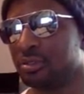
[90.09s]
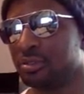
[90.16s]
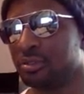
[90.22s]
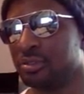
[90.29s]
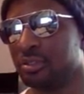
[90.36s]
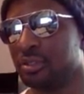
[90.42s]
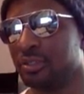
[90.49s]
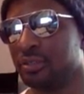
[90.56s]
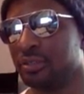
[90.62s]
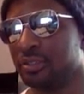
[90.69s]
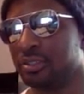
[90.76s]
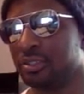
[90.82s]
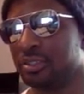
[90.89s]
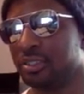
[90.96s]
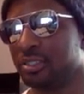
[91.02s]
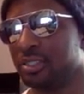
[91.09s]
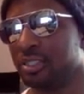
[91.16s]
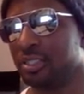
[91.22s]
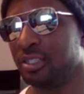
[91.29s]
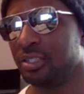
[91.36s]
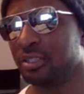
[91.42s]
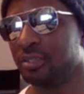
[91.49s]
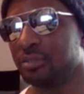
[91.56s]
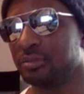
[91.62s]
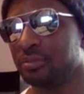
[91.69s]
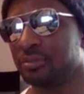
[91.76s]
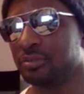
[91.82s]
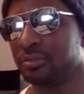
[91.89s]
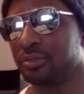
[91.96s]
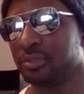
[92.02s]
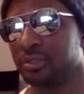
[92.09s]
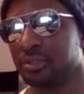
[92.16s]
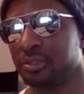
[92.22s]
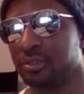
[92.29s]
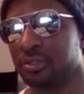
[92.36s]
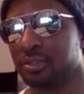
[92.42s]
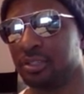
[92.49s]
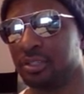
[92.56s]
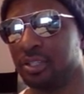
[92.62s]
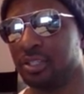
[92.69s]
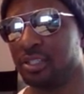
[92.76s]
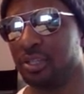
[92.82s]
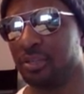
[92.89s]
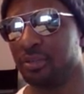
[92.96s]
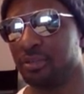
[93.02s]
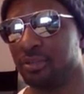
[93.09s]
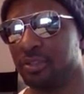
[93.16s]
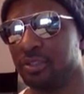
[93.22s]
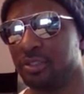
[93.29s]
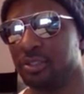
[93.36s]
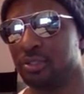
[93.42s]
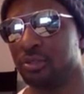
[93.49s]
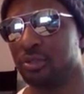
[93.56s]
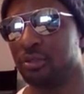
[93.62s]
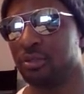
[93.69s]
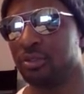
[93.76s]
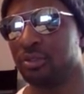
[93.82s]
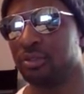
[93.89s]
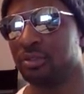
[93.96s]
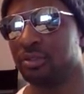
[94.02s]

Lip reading: give us 16, and that's how we find the square root.